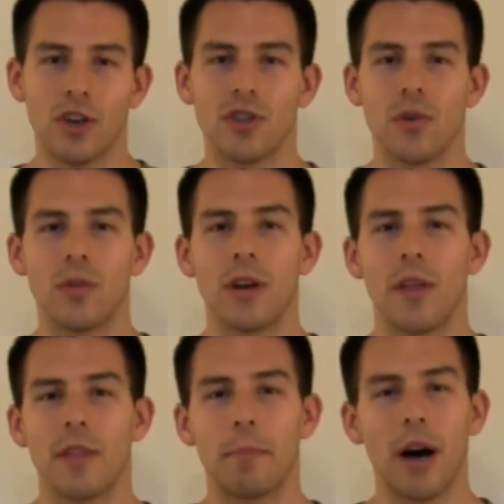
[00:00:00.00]
So
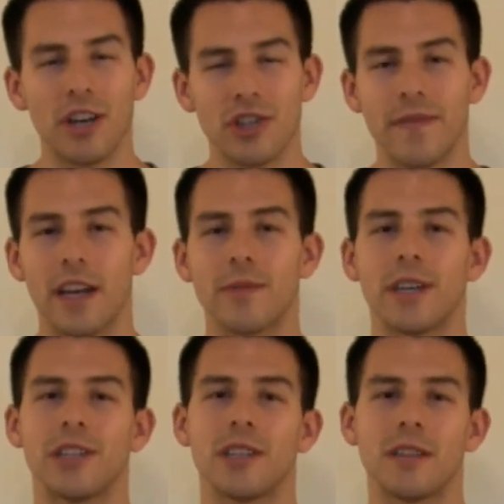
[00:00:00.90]
the posture
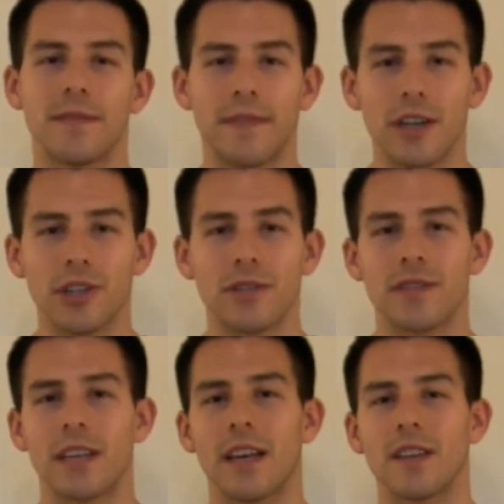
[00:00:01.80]
evaluation, the functional
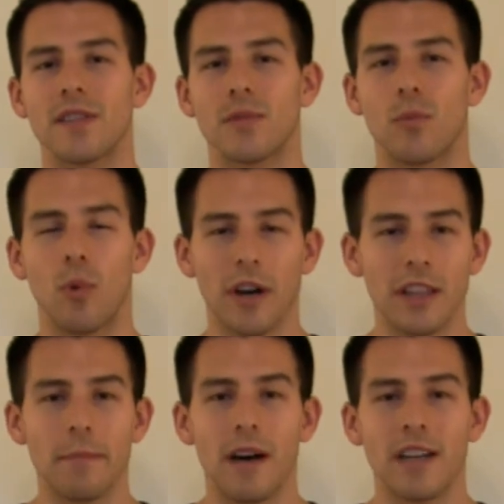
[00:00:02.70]
test, working
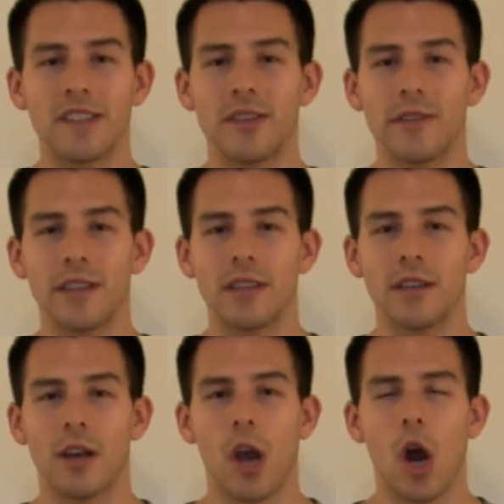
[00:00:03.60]
the bias unit,
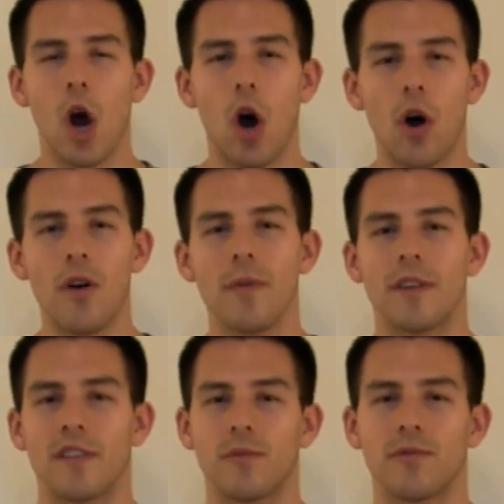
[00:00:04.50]
all
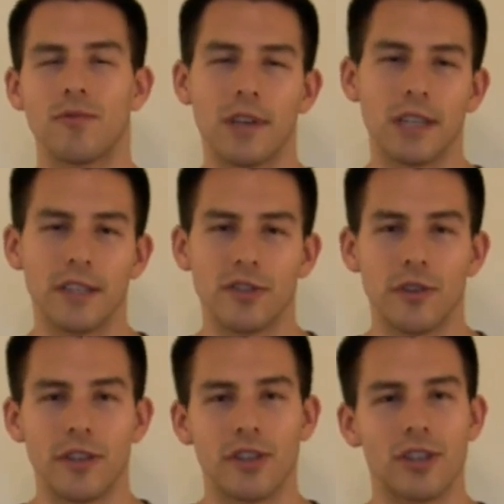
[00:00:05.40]
this was really so
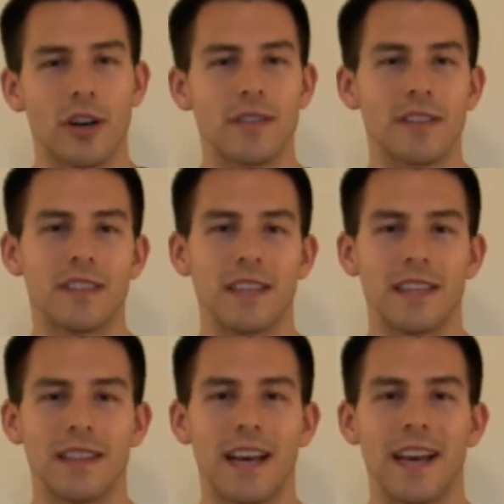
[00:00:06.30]
you can start to
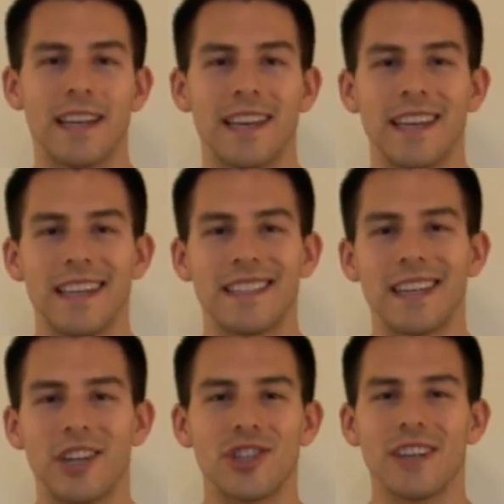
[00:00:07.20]
see that it's
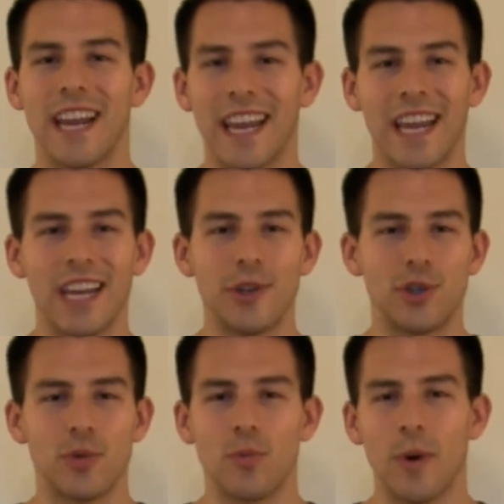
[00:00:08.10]
not your
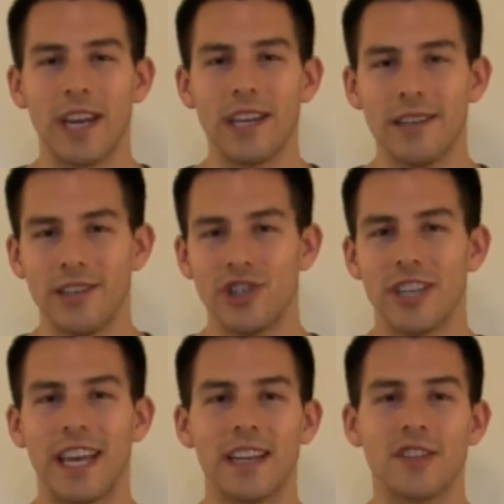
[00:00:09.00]
age, weight,
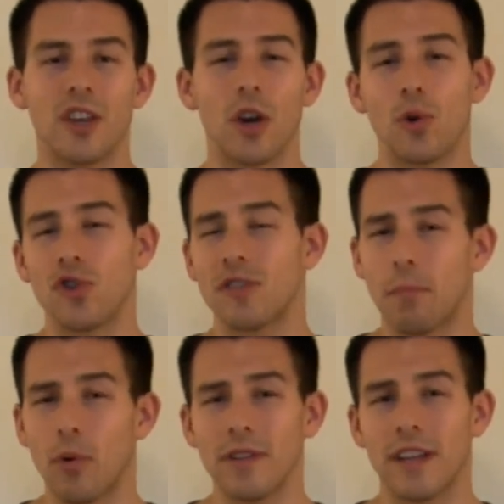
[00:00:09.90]
genetics, or
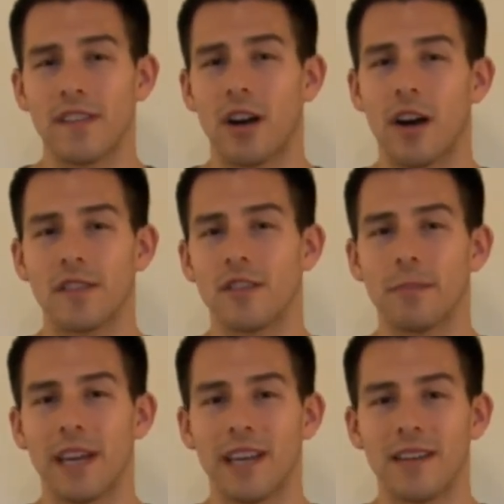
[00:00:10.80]
sport that's causing your
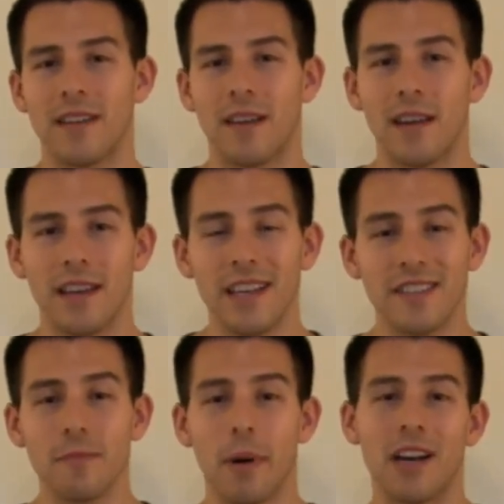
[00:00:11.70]
pain, it's
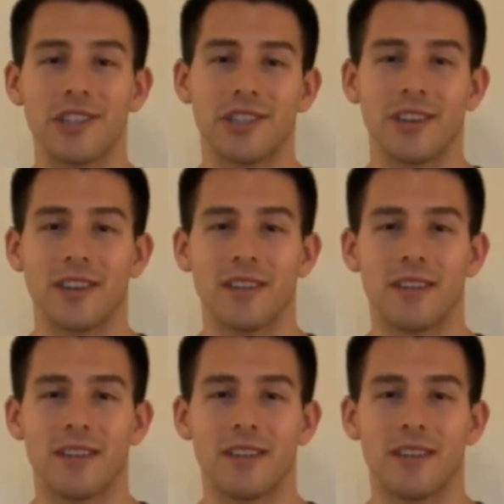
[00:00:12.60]
your posture.